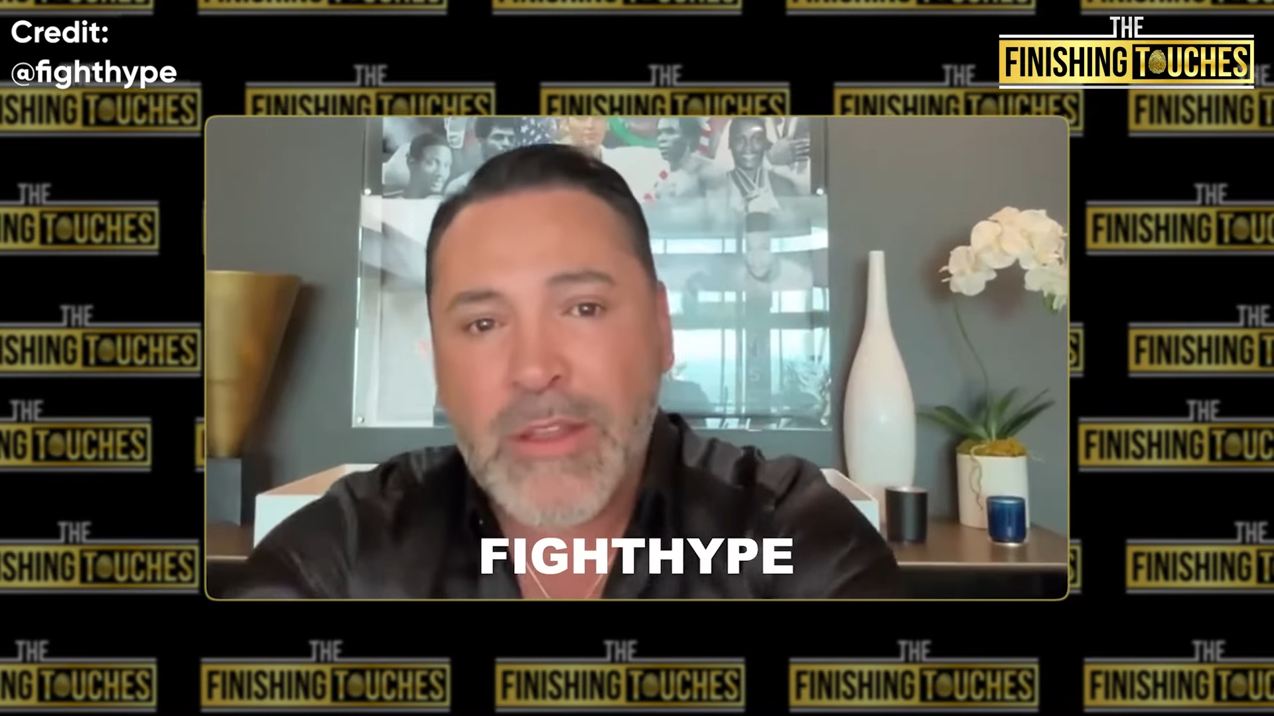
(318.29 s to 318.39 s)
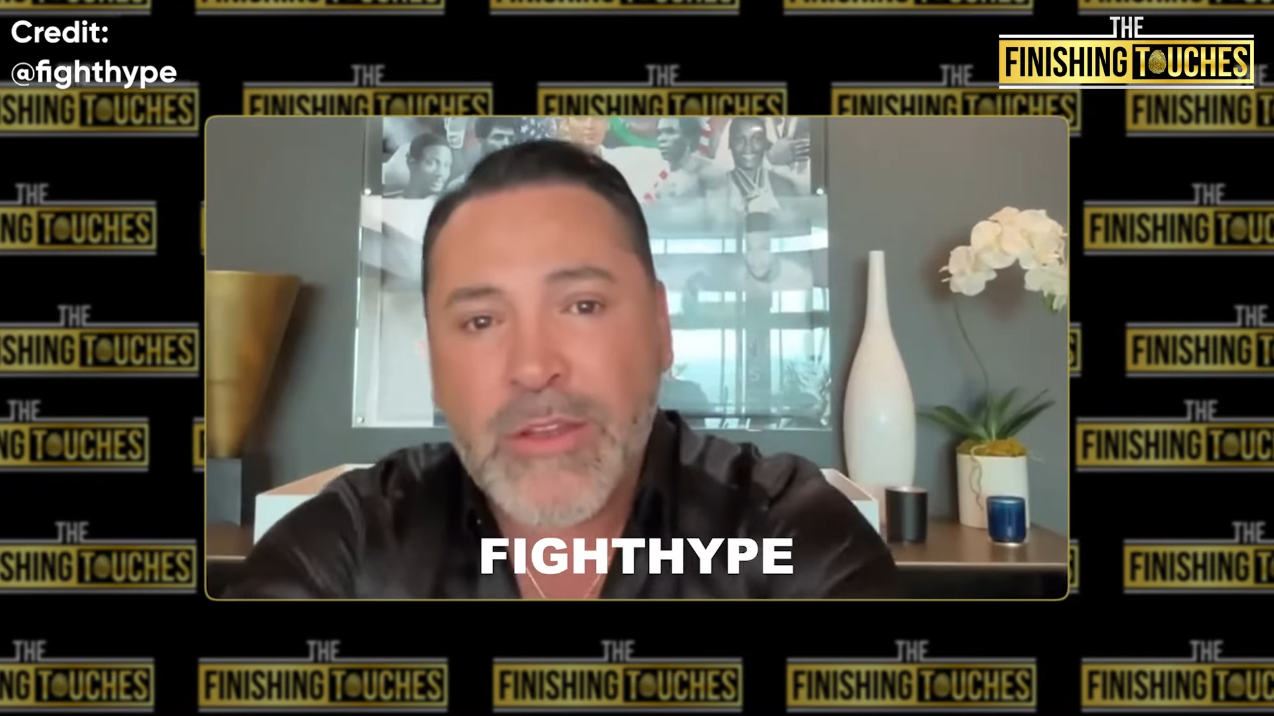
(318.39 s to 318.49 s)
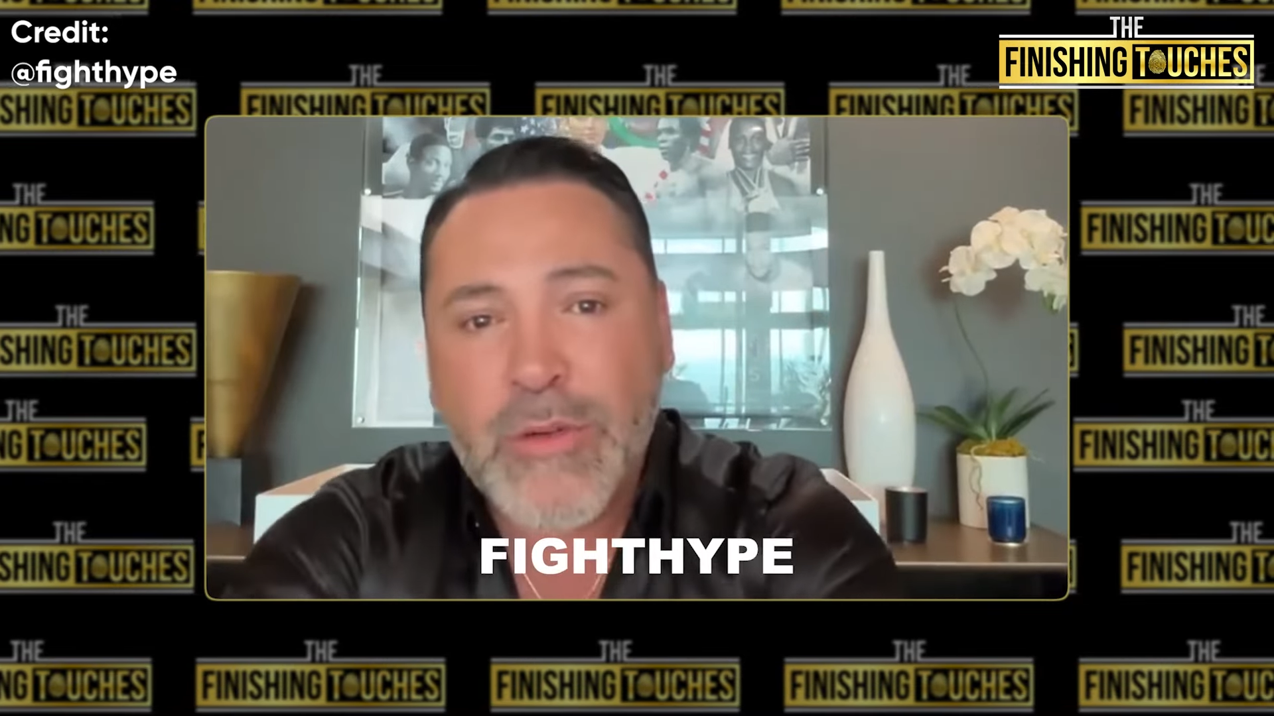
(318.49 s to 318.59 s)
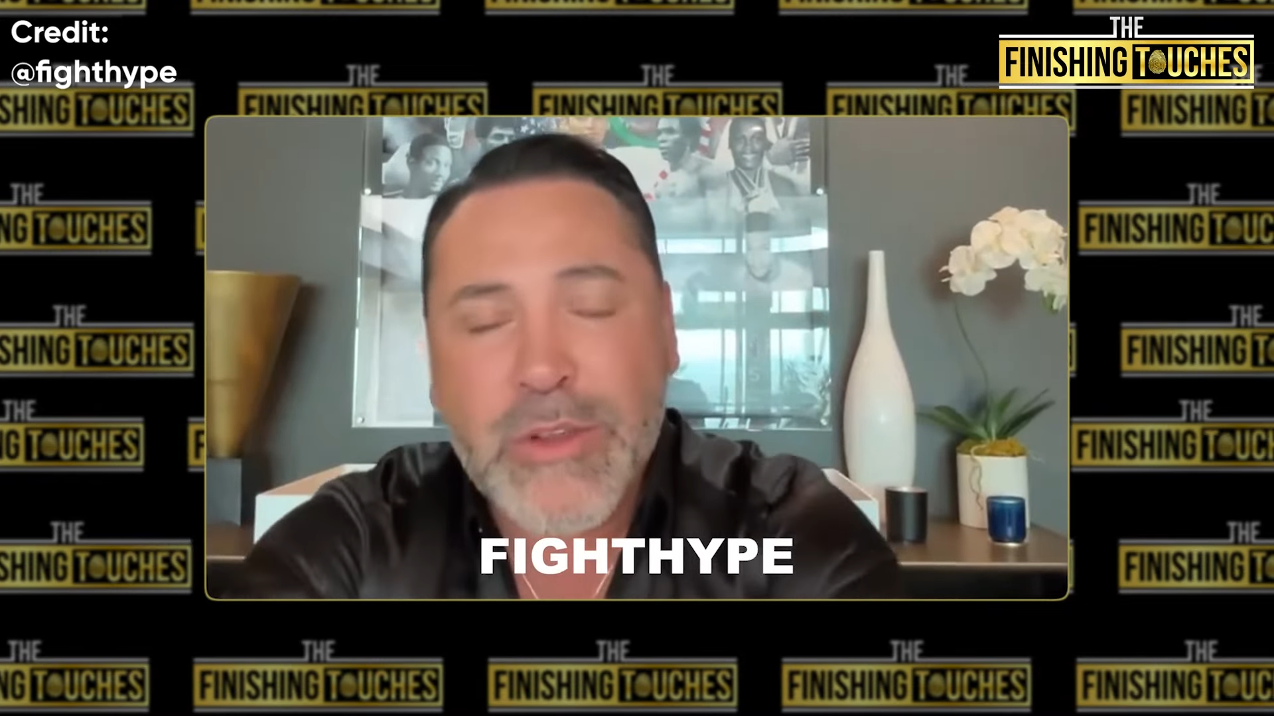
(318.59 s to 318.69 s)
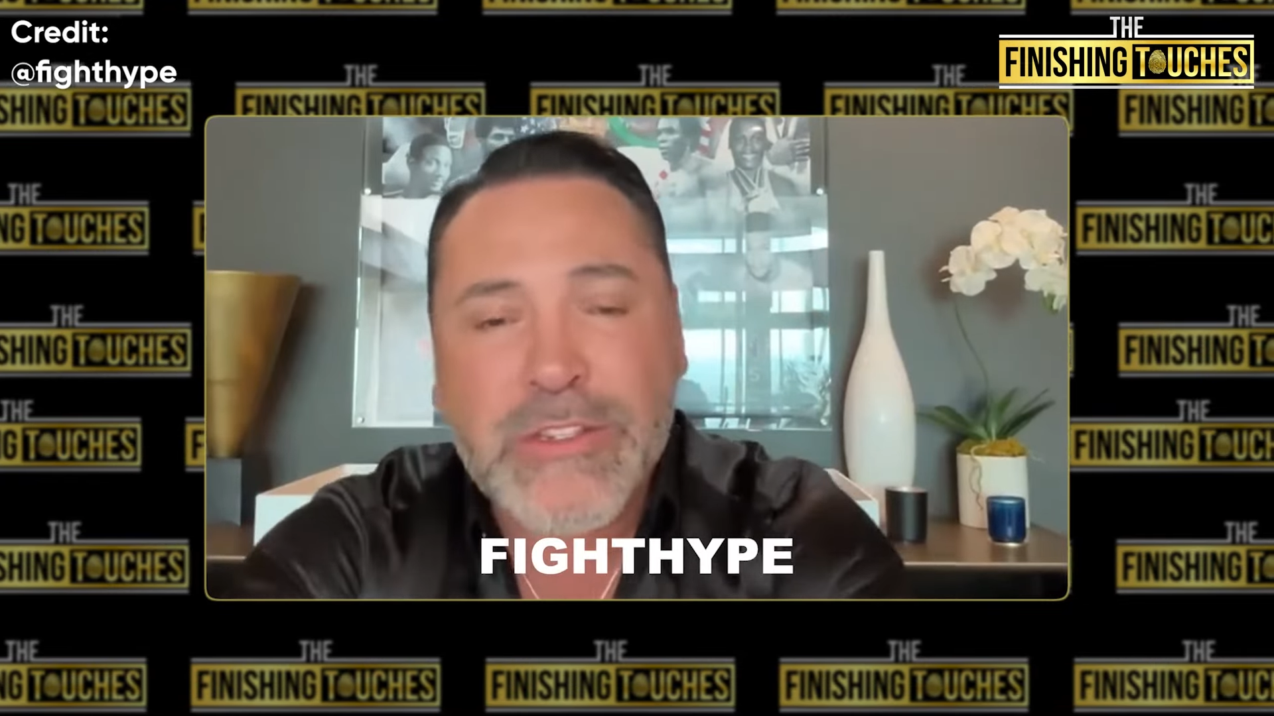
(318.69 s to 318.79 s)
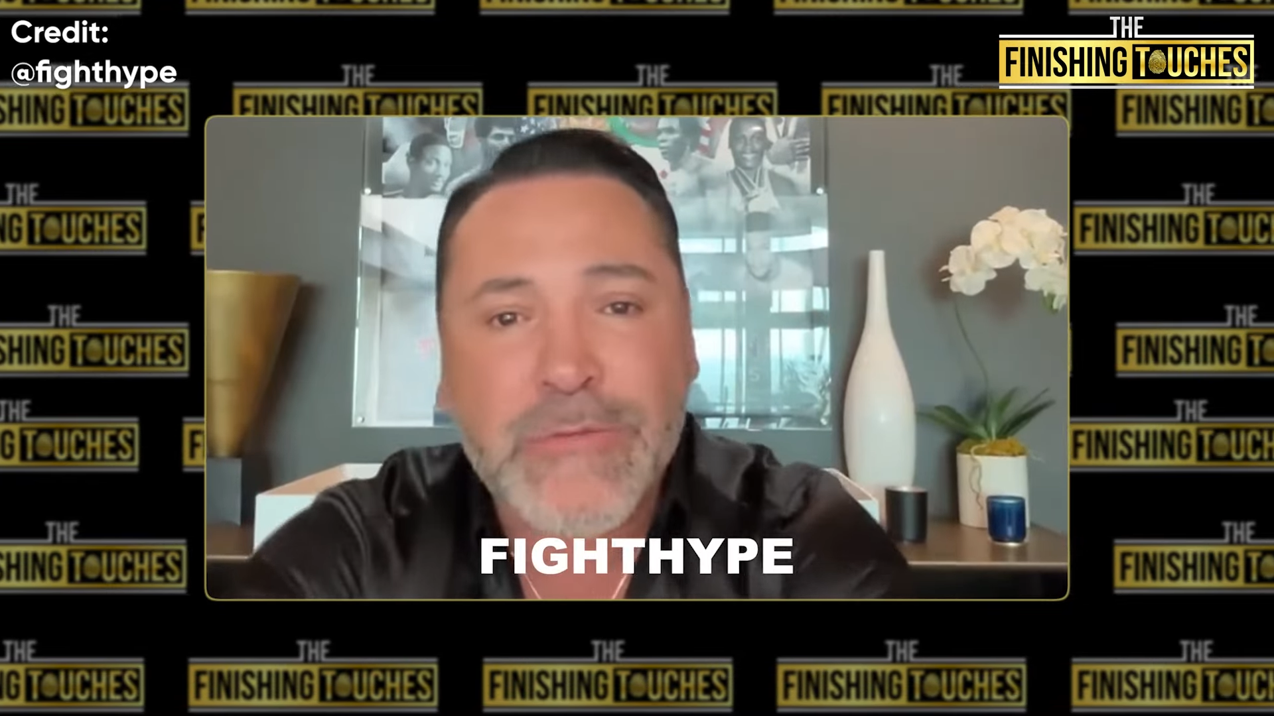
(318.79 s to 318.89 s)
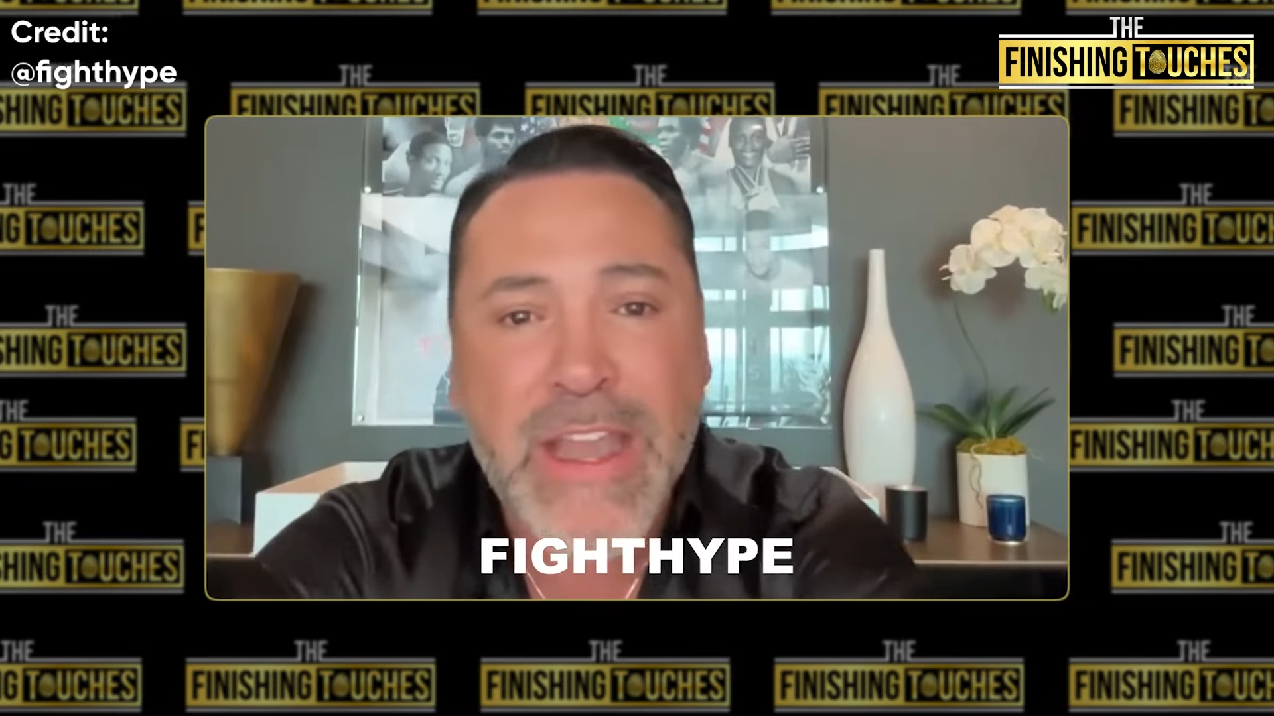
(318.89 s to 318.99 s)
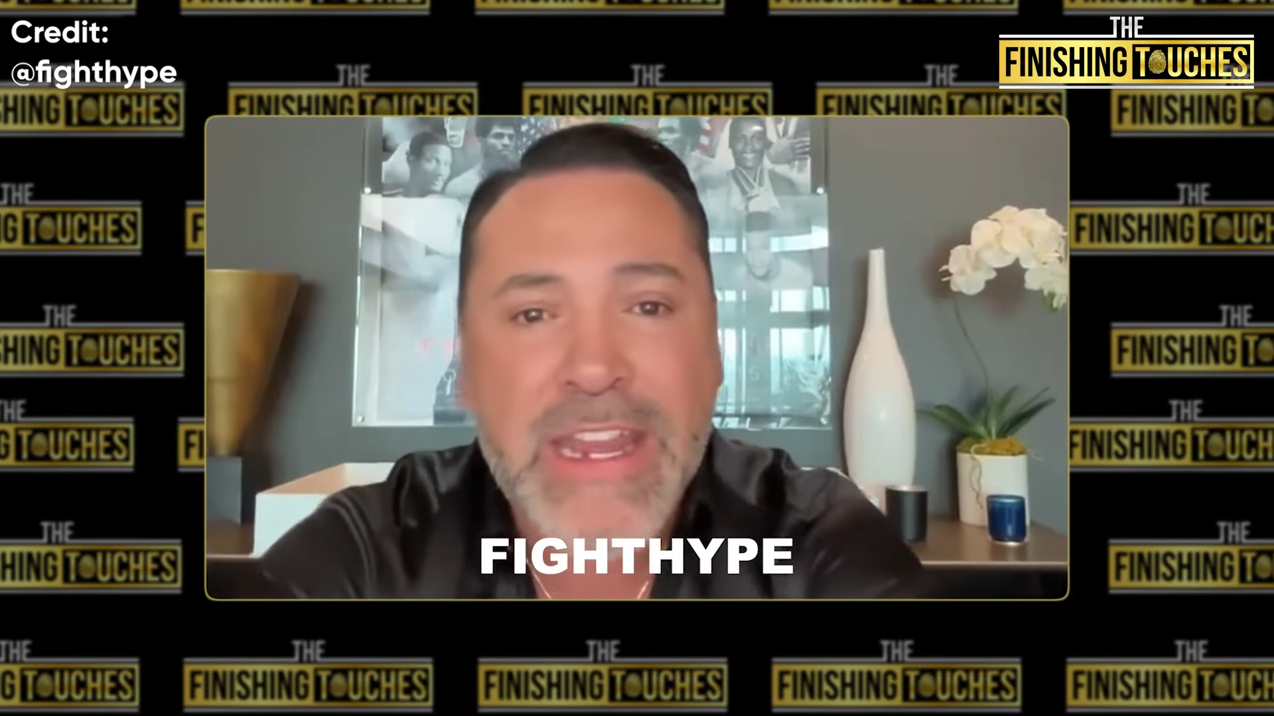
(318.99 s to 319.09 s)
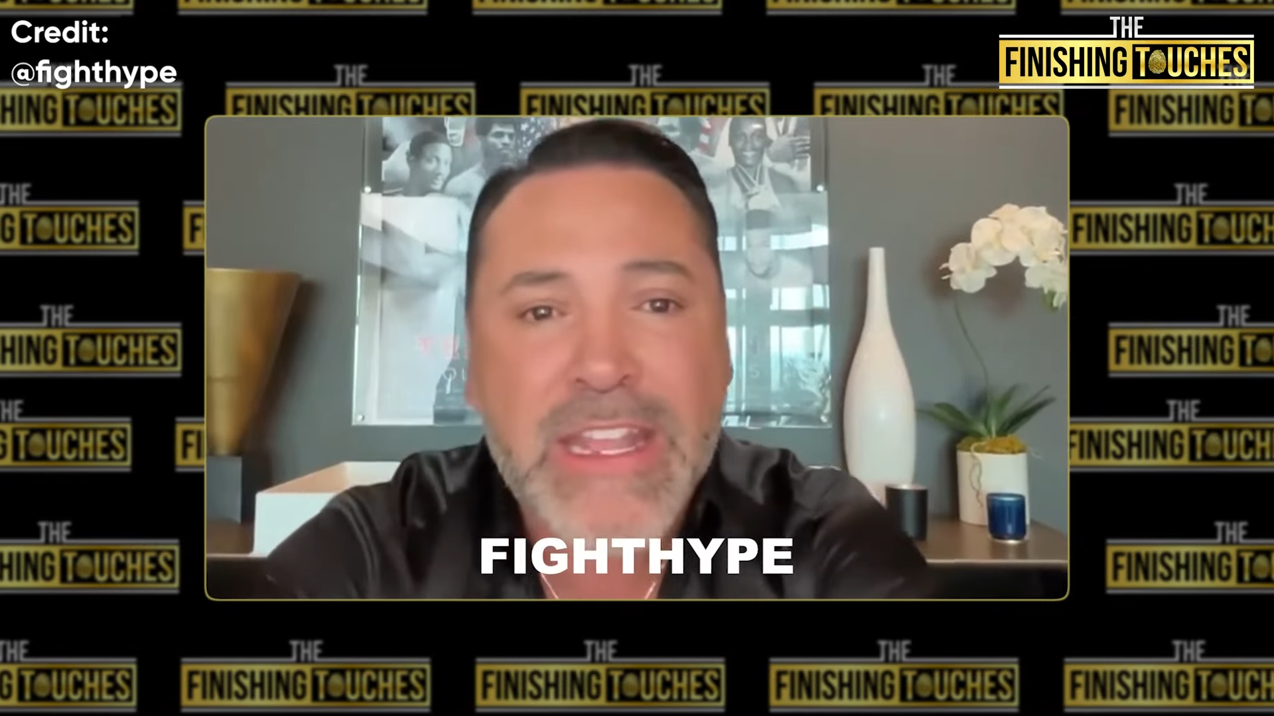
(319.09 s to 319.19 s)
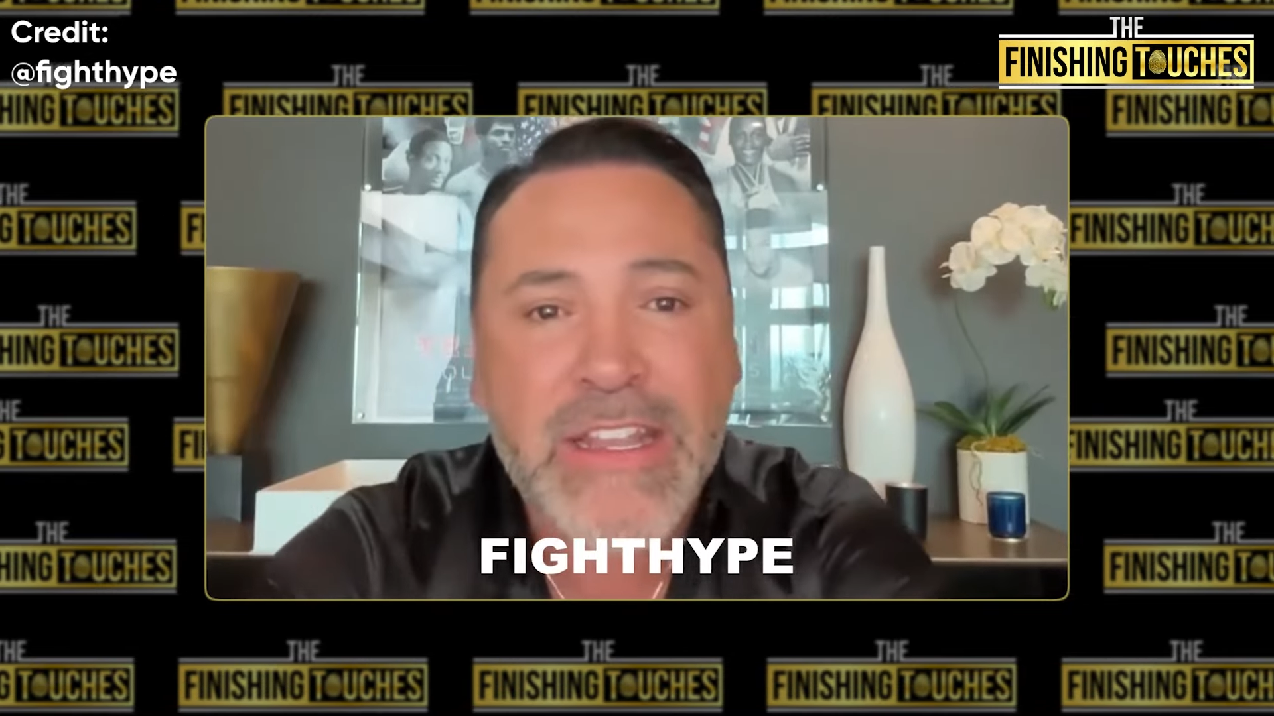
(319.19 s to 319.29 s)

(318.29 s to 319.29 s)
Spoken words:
who is fighting